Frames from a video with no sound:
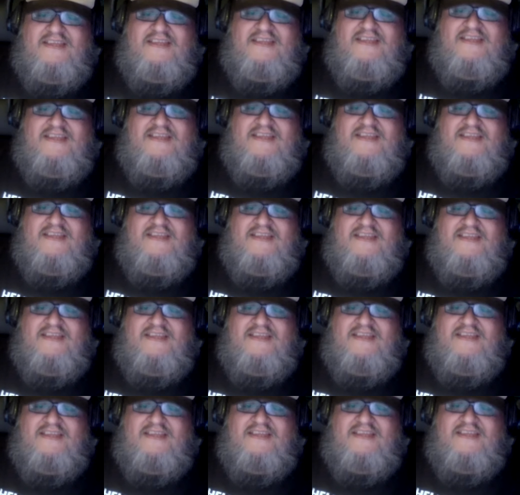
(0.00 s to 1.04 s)

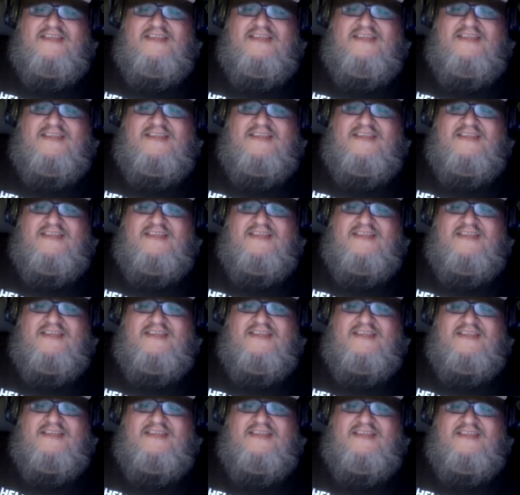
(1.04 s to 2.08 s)

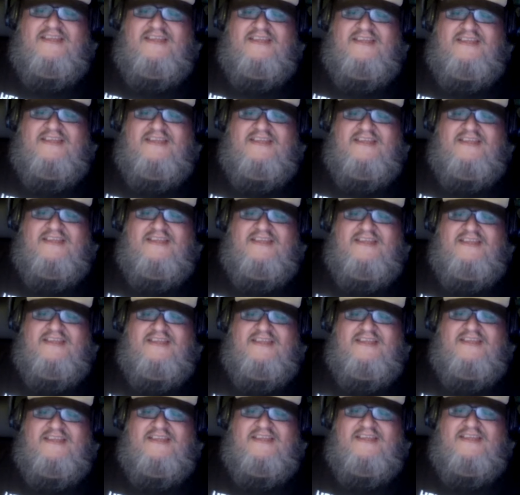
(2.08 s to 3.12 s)

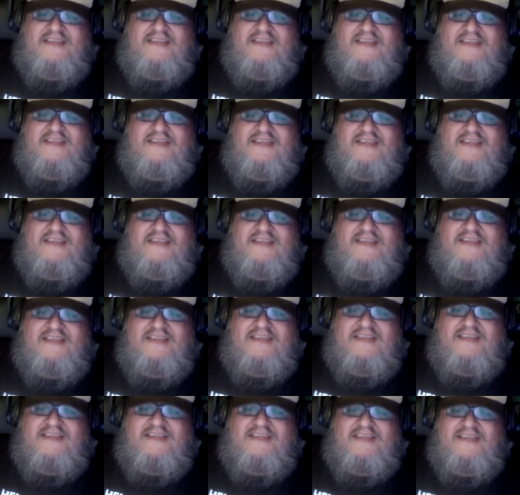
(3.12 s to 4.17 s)

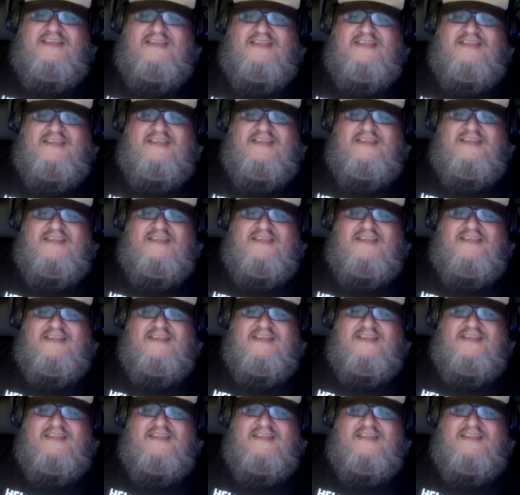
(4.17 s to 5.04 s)
(not speaking)